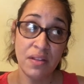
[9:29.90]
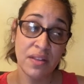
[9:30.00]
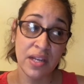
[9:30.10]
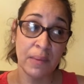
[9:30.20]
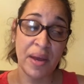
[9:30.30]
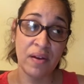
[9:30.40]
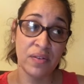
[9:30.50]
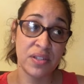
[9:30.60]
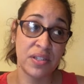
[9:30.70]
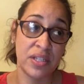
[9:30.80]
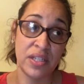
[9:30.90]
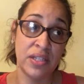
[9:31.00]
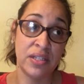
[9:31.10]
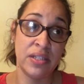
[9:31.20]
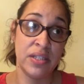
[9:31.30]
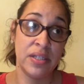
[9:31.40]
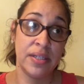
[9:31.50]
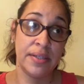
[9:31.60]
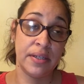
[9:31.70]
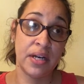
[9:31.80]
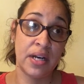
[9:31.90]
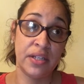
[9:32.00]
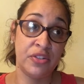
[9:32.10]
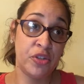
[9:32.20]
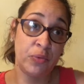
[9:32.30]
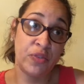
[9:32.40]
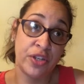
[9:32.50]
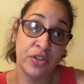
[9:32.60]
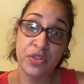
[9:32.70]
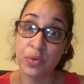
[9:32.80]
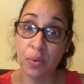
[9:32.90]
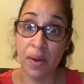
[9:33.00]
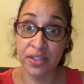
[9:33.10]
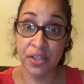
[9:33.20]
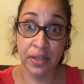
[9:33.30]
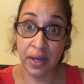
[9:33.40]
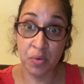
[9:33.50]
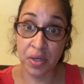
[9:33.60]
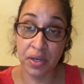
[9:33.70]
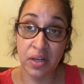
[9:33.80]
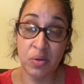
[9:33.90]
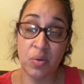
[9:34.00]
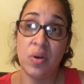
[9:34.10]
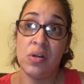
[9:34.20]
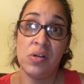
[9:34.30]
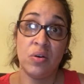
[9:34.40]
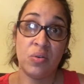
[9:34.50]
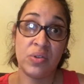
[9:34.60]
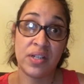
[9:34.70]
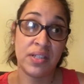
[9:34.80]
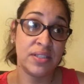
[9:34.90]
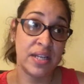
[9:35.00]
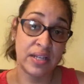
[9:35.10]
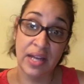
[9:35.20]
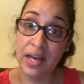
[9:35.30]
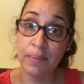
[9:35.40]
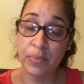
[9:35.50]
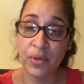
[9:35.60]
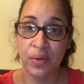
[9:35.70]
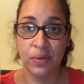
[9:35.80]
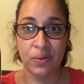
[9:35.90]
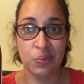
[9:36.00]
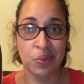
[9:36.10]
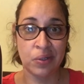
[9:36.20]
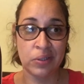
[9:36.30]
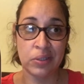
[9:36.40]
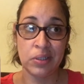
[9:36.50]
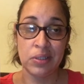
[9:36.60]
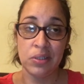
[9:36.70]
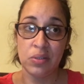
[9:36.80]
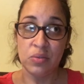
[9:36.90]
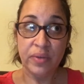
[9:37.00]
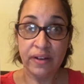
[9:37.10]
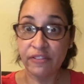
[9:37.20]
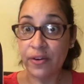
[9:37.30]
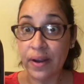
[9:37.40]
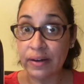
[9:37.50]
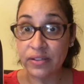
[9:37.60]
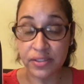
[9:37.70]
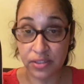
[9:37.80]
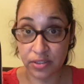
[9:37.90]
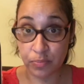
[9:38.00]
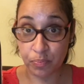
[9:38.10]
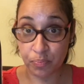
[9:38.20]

think about the YouTube video you were watching an hour ago, or take a nap, or whatever else